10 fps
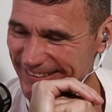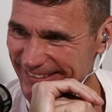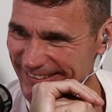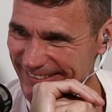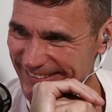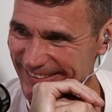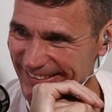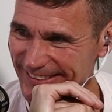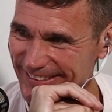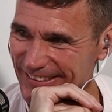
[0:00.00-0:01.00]

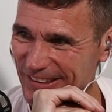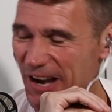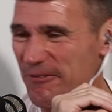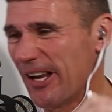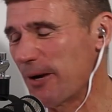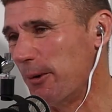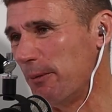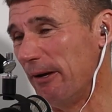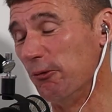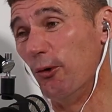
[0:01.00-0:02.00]
I feel like it would
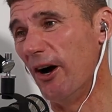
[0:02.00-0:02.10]
have been right